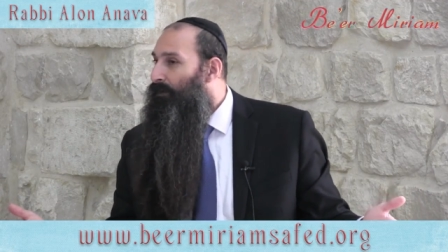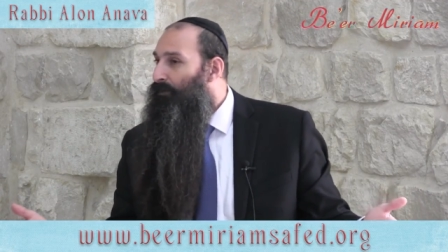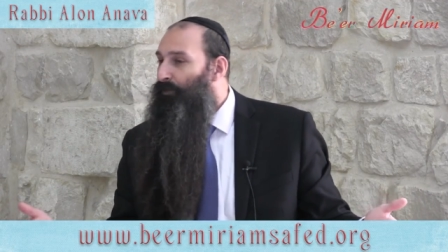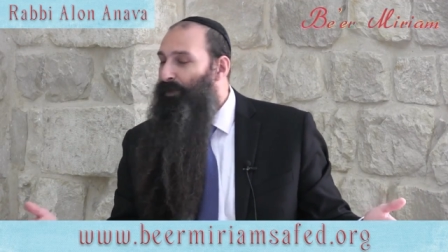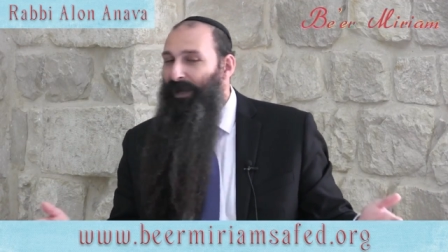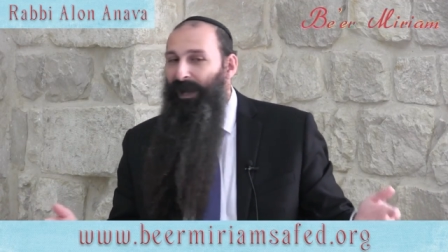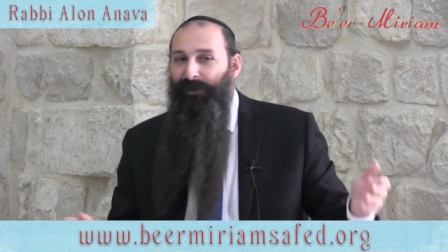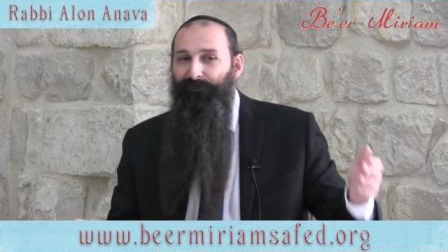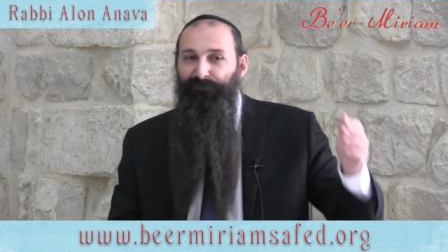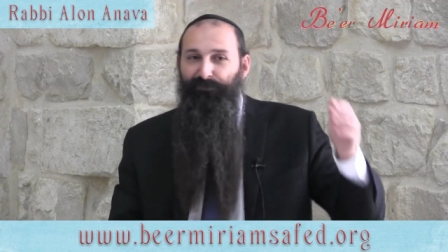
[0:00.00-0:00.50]

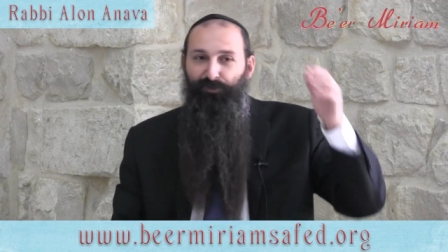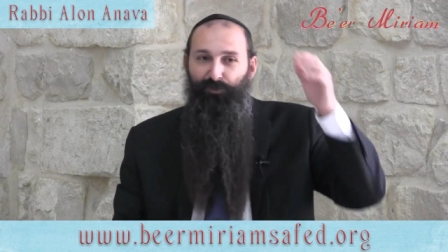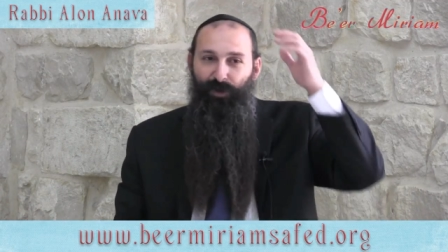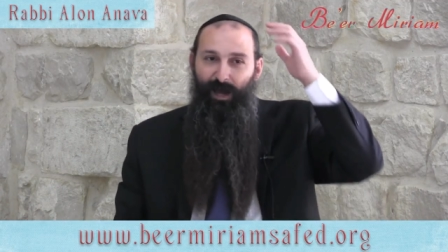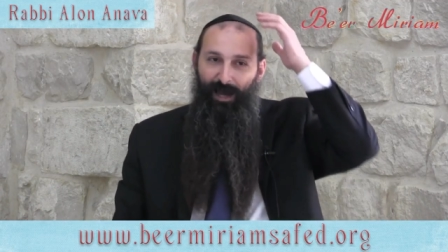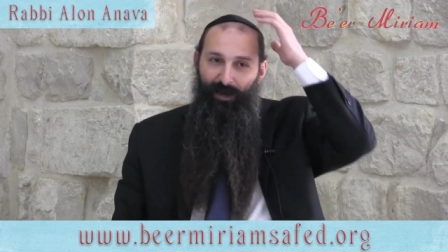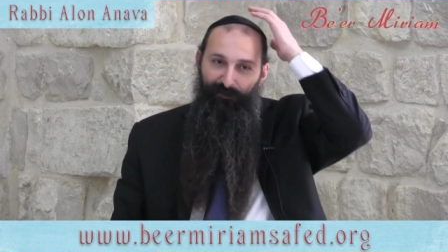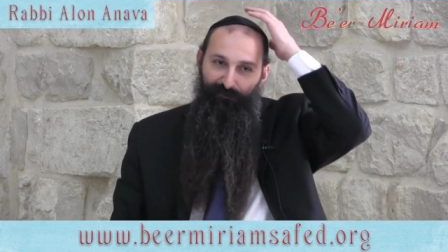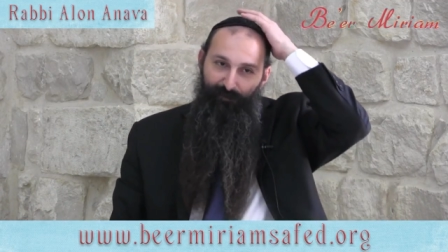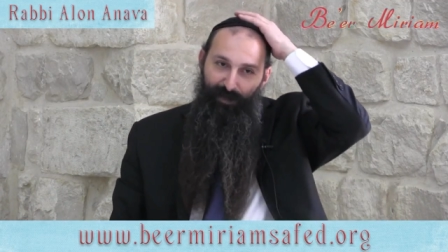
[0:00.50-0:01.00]
When I flew
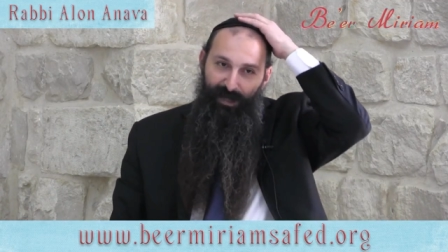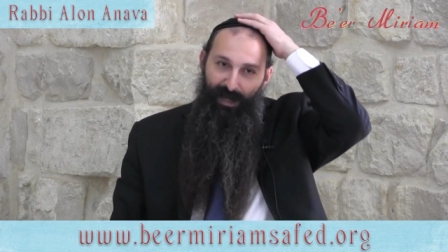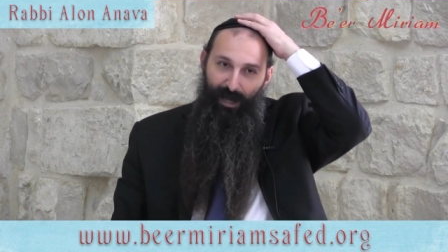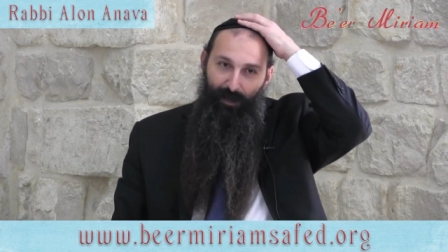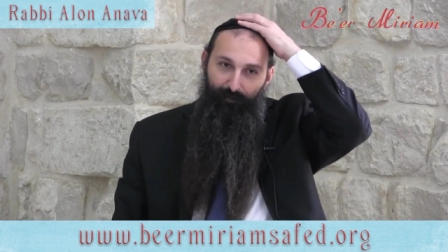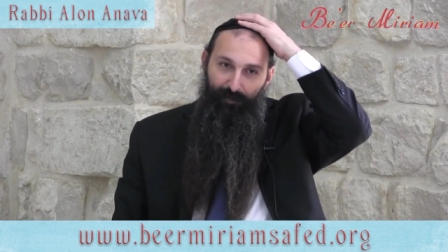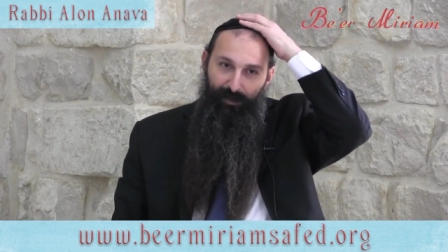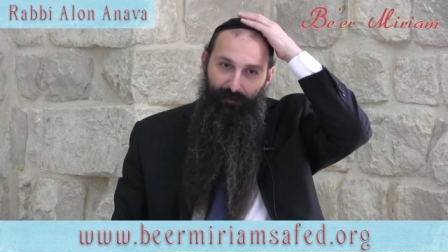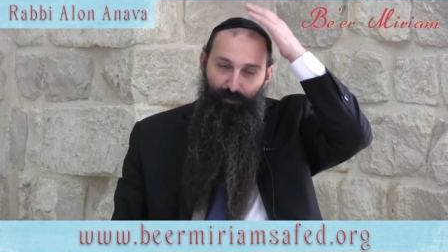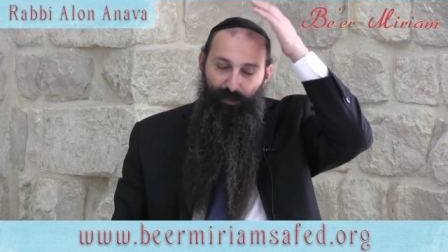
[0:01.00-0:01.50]
out of
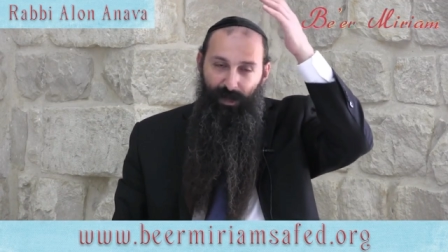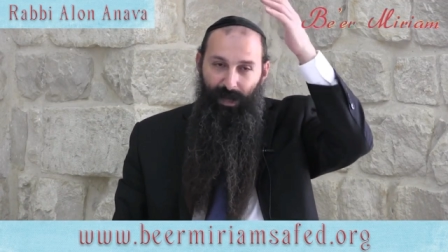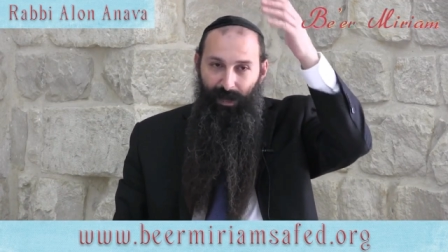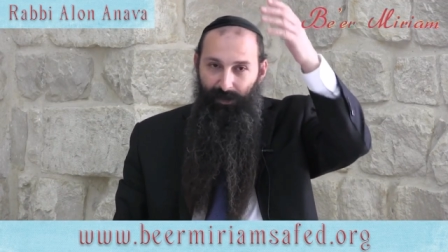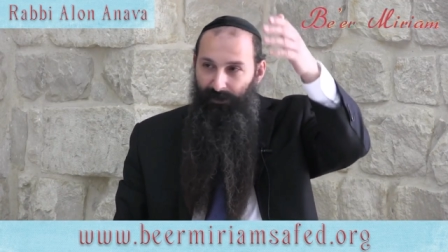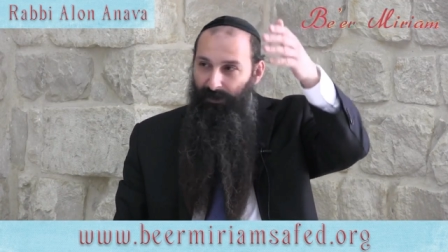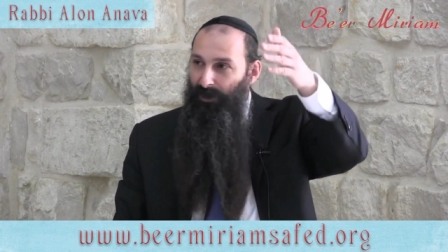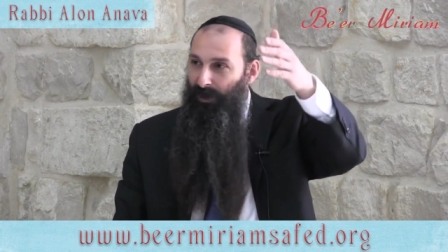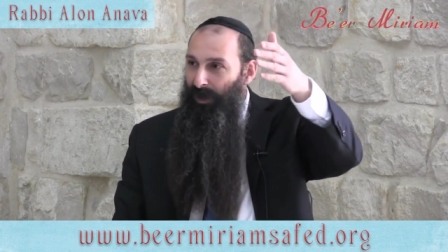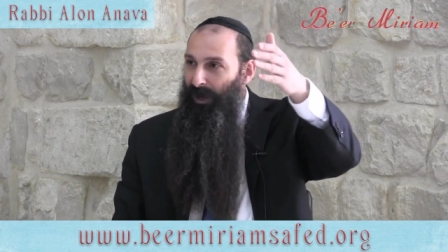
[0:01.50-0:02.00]
Miami, when
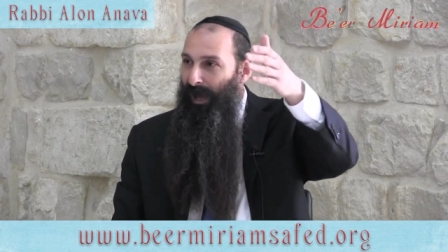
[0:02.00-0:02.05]
out,